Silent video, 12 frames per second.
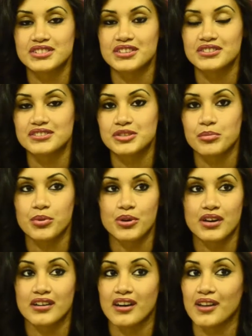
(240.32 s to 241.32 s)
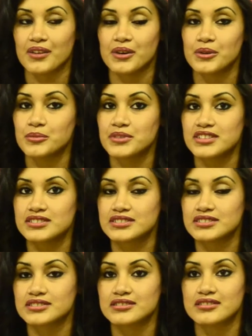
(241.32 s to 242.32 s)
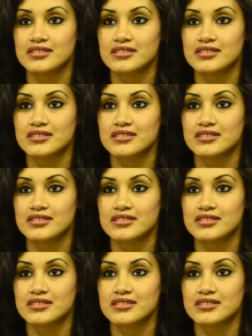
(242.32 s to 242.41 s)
and support all the homies.